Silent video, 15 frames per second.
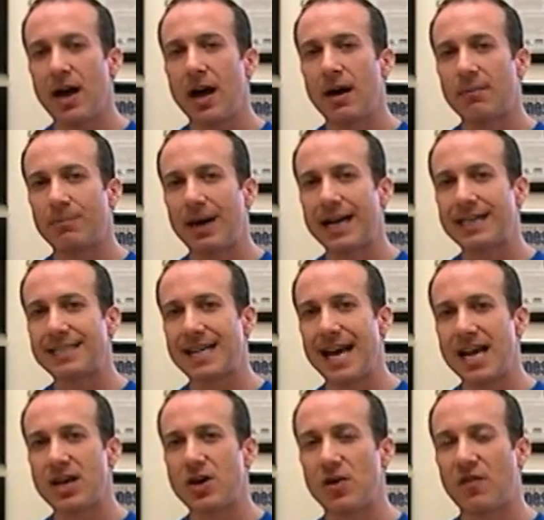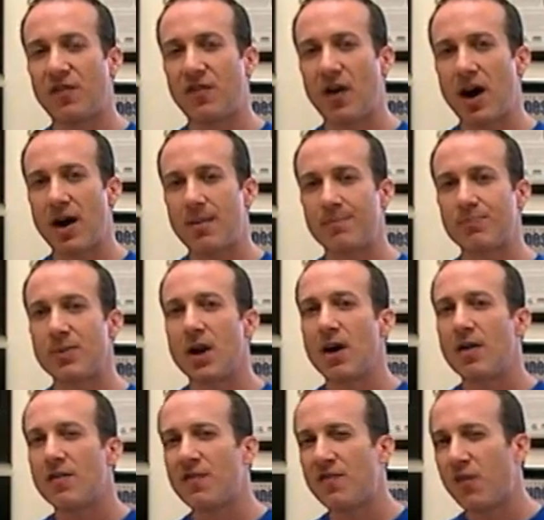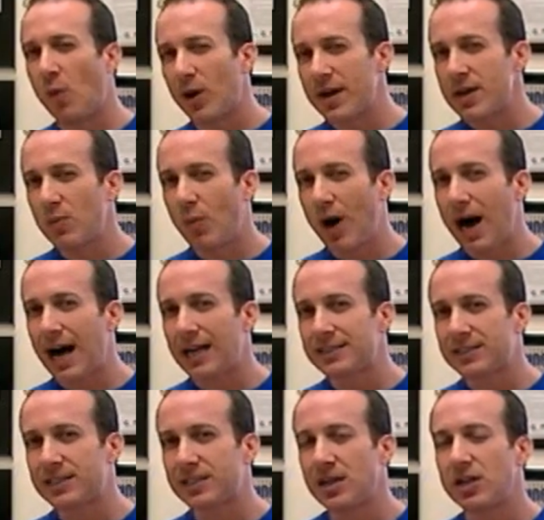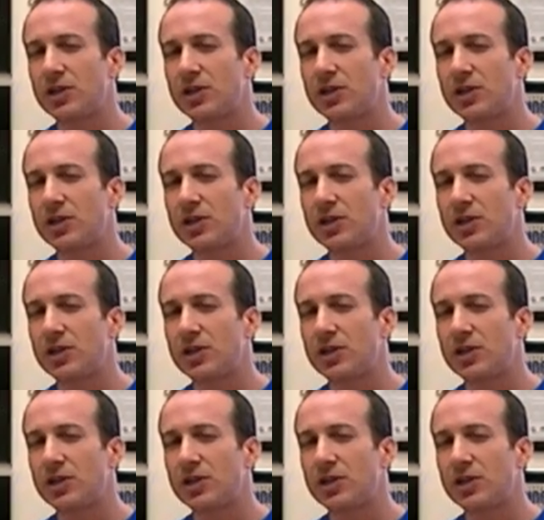might take you from 40 watts